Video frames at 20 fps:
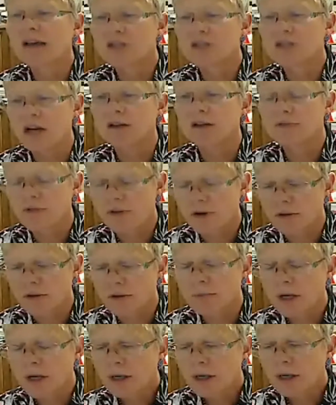livestock
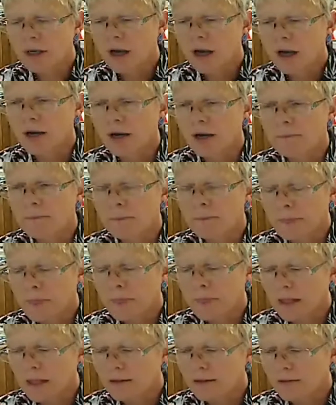farm.
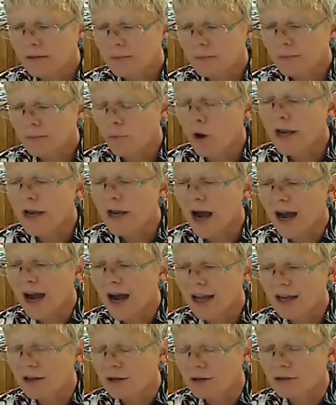What
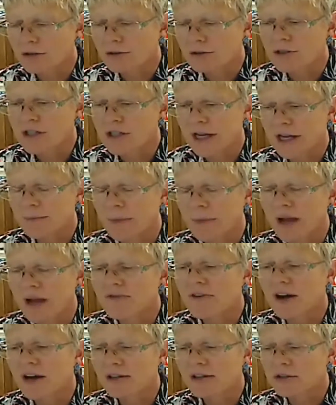I learned at my
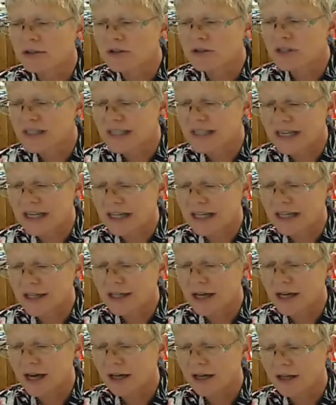father's
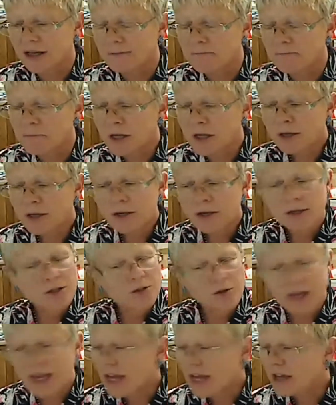knee,
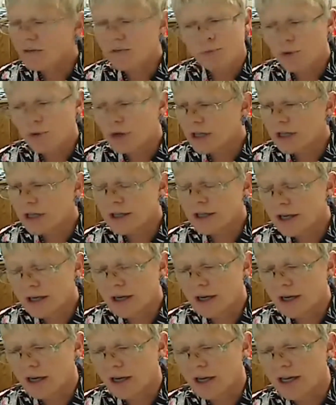you can't read
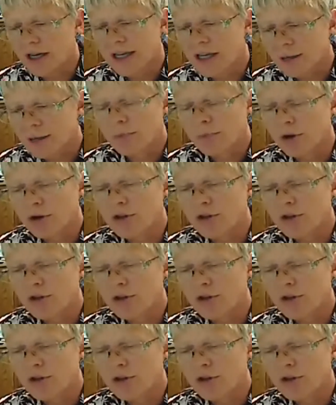in a